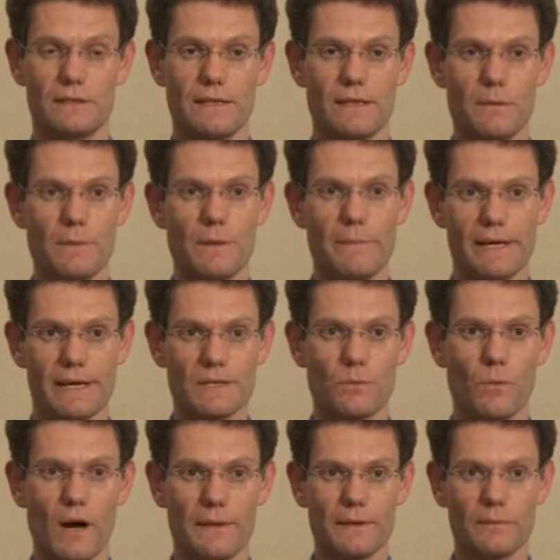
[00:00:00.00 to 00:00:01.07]
the
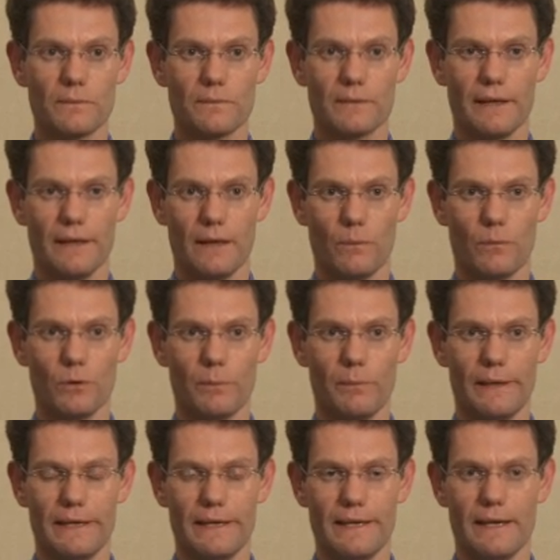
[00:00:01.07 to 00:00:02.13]
biggest one will
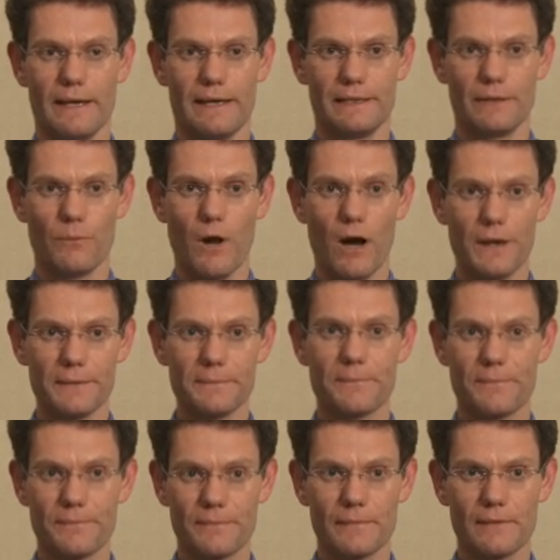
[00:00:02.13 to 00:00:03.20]
be in Iran,
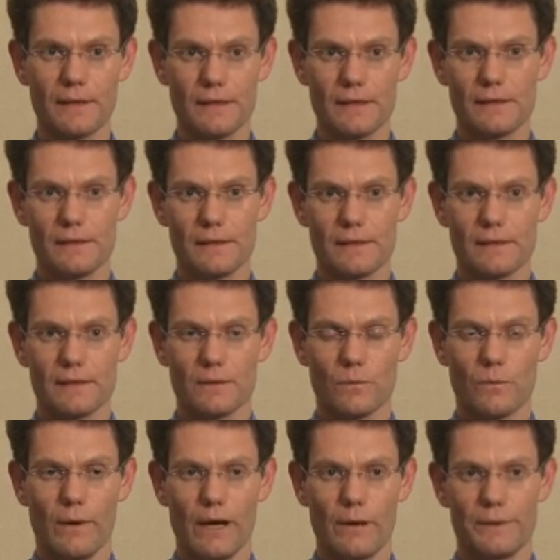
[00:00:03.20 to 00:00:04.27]

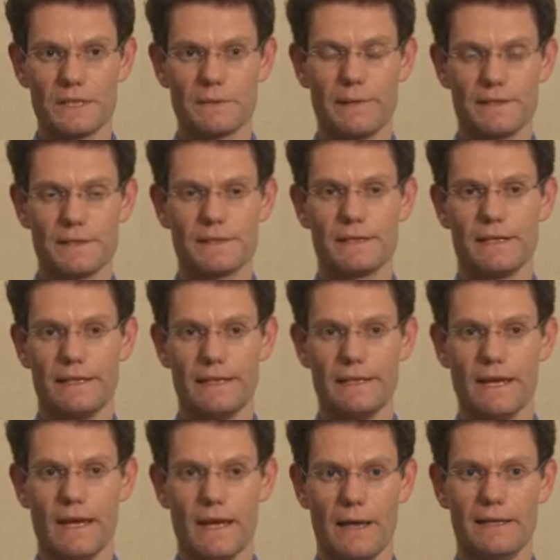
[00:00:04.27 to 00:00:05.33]
where we expect to
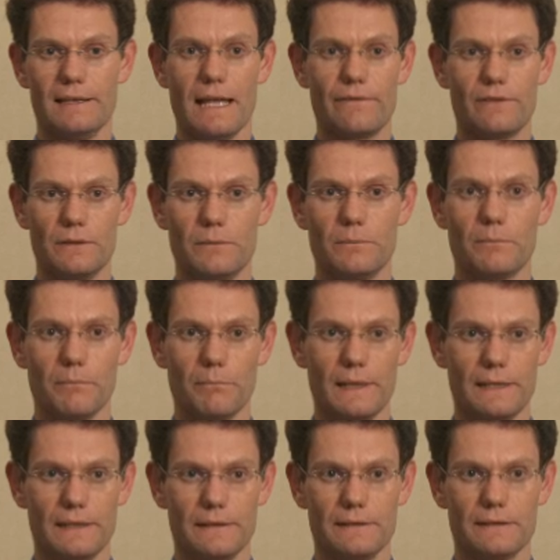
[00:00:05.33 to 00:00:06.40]
see 11
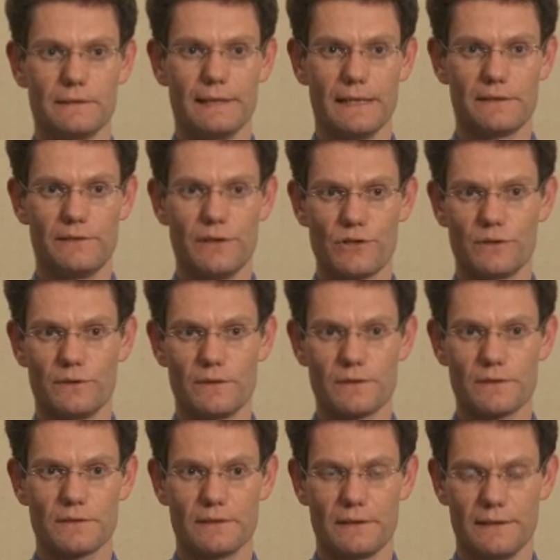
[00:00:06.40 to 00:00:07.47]
million net
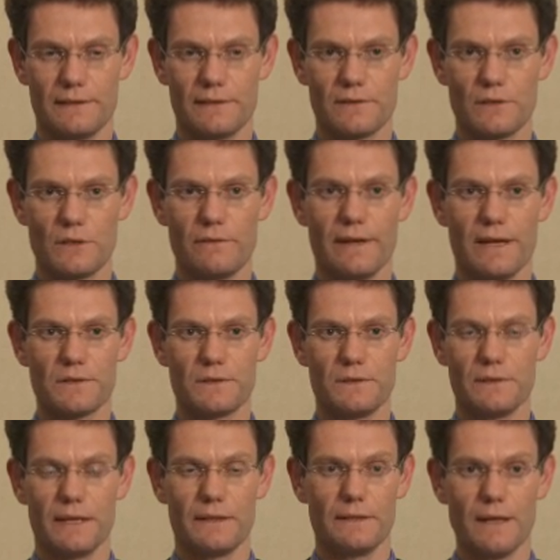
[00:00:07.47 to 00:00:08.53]
additions in
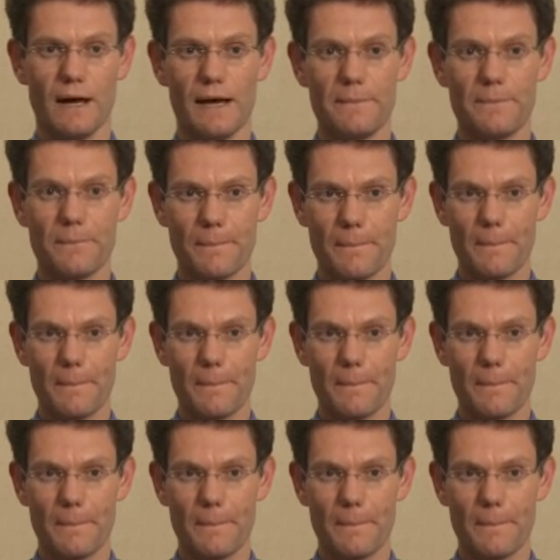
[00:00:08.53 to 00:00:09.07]
2009.